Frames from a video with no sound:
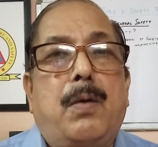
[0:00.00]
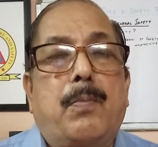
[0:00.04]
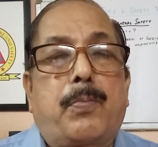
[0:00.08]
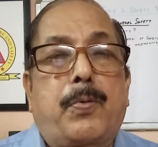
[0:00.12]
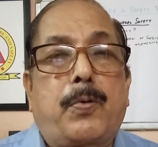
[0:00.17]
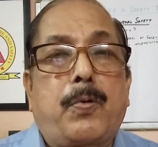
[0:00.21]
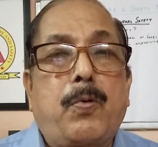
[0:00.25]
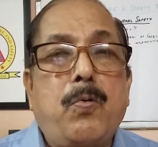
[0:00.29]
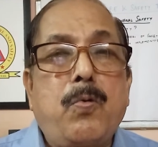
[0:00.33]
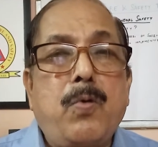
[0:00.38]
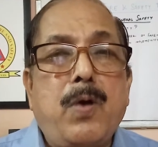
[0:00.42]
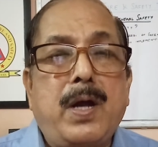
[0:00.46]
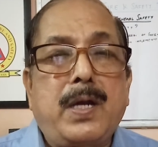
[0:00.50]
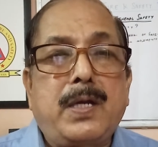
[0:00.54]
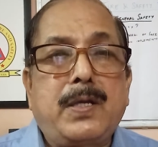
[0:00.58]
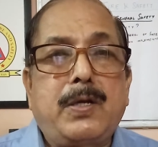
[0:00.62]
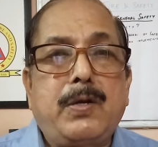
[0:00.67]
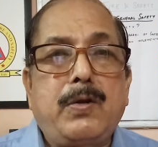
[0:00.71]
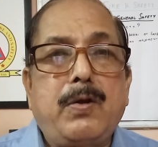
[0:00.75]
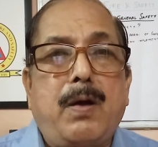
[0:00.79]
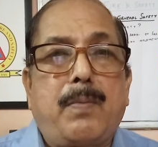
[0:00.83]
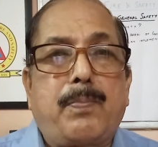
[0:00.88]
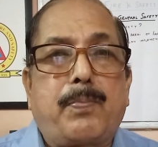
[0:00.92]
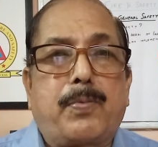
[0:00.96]

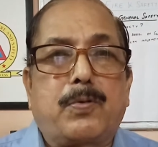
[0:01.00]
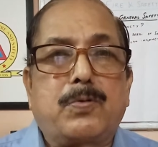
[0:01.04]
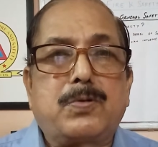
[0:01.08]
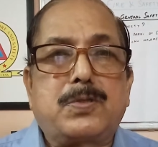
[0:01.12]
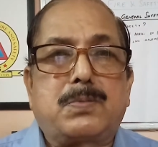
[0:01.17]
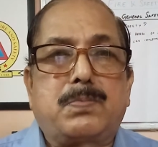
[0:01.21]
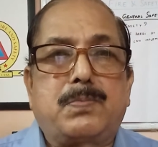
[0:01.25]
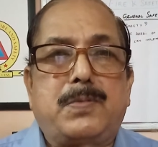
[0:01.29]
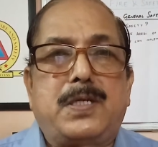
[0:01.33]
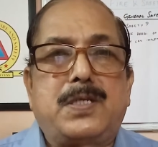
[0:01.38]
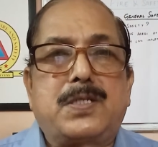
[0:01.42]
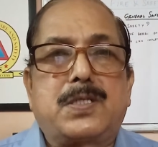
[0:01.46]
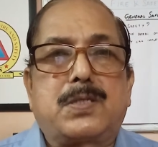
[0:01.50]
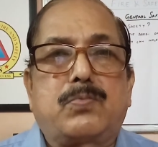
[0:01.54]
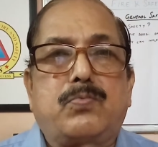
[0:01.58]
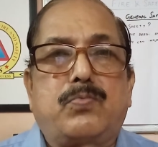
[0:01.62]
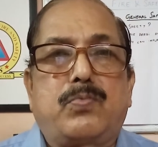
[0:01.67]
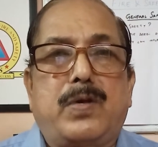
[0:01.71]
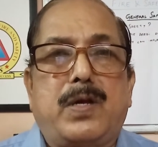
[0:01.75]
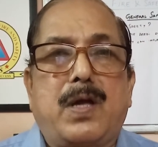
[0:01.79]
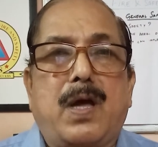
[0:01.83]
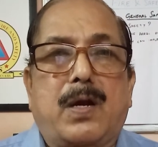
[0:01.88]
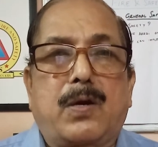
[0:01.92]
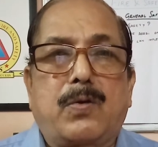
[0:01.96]
Proactive approach means
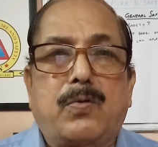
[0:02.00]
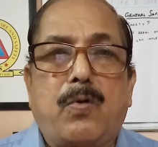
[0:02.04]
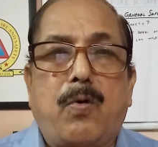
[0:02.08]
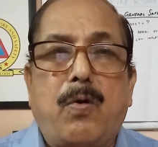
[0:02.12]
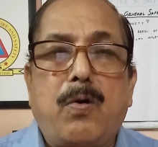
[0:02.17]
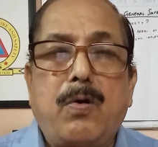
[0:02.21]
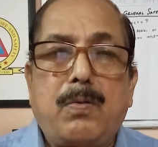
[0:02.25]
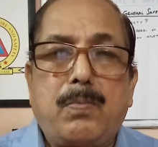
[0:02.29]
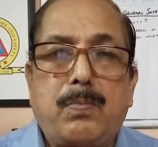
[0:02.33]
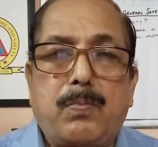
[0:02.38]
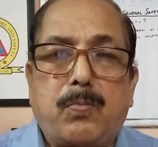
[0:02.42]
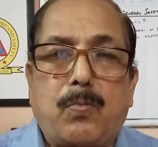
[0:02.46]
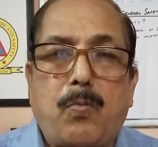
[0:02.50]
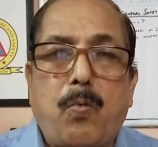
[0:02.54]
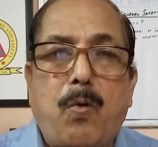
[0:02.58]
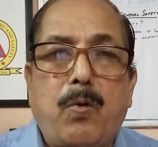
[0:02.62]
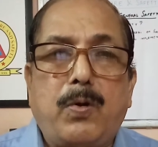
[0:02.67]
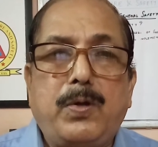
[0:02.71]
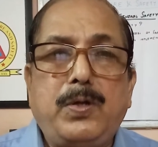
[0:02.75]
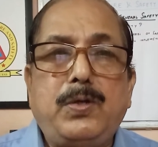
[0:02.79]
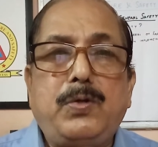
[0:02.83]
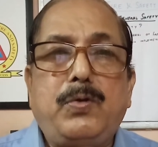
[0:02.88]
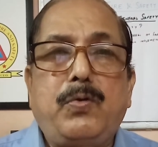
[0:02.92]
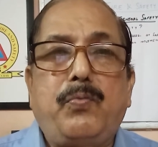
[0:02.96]
we are not
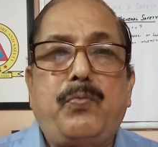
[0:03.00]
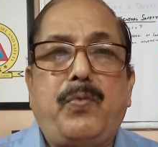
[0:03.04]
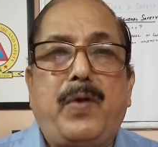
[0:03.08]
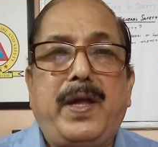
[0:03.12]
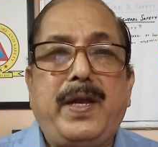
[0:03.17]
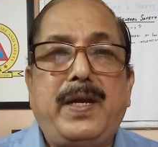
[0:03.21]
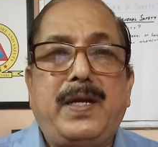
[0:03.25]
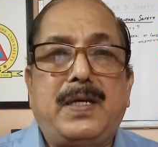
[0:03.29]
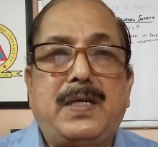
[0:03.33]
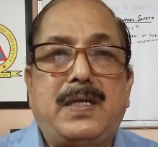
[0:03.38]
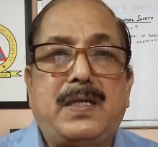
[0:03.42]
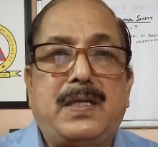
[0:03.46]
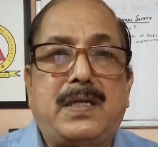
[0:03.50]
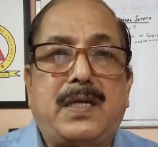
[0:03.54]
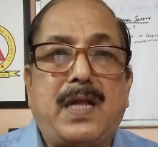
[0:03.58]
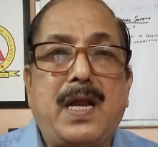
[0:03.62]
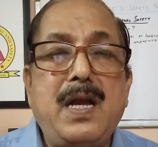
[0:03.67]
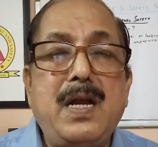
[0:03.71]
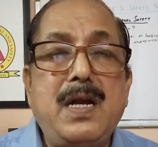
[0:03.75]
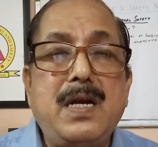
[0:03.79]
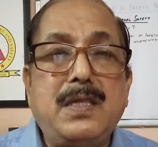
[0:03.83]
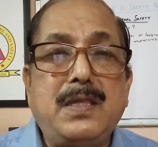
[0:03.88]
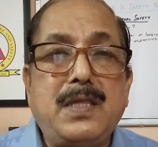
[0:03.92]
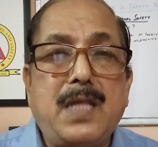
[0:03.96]
going to wait
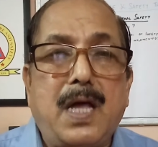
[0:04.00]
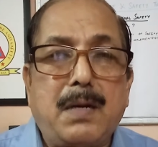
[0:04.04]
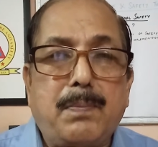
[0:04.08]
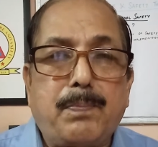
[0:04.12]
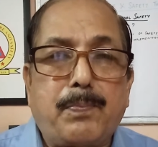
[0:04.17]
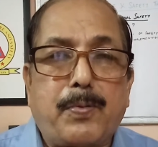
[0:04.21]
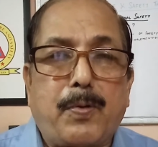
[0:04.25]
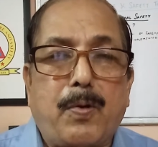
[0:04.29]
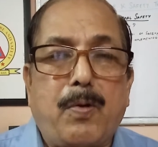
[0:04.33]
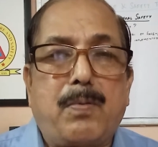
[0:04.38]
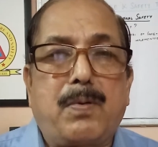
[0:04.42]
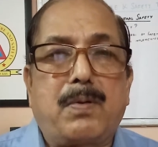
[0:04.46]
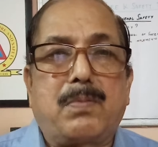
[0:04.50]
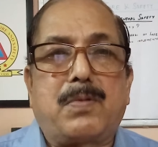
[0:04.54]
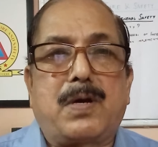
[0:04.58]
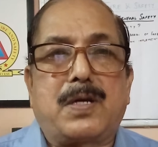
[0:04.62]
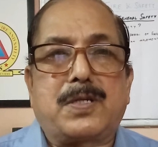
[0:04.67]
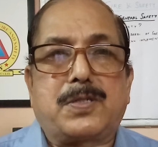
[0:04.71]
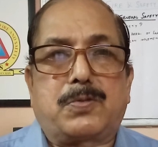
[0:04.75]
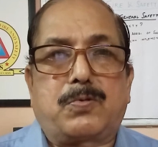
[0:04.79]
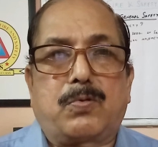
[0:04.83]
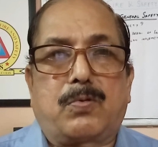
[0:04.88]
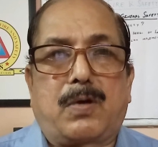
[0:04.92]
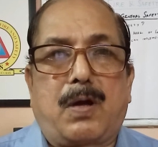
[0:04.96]
till that problem
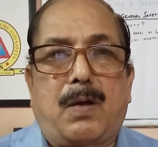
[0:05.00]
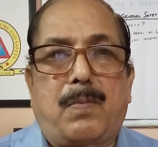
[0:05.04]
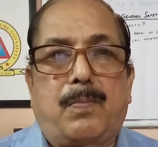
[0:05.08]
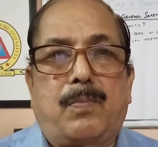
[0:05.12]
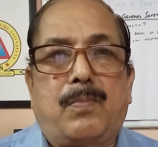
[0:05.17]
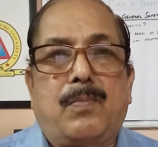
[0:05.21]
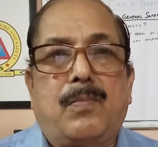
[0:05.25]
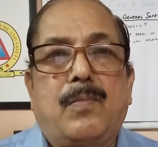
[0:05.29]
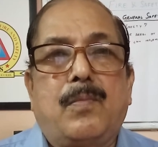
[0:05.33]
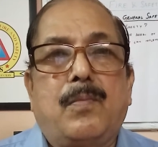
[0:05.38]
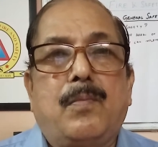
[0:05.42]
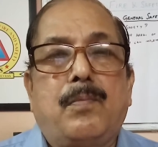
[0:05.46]
has to come.